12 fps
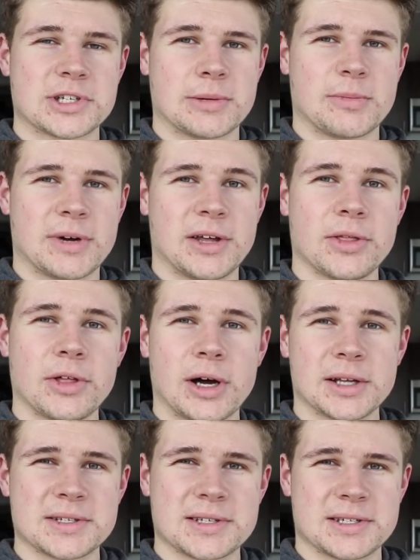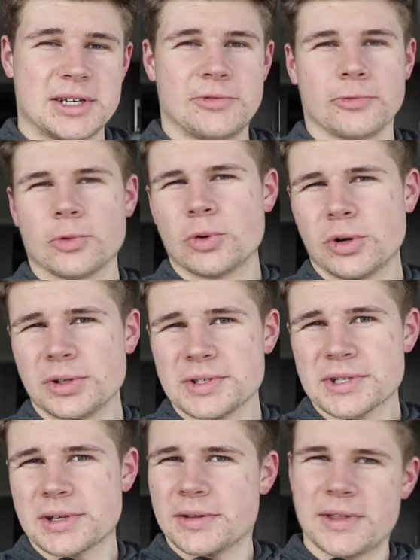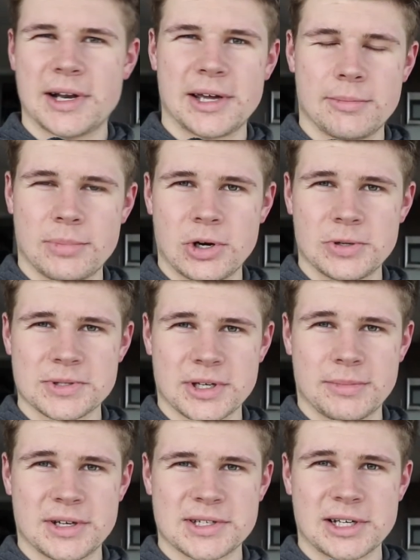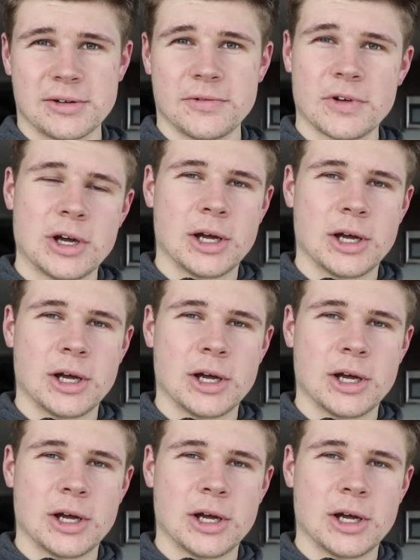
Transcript: some of my thoughts and rules that I imposed on myself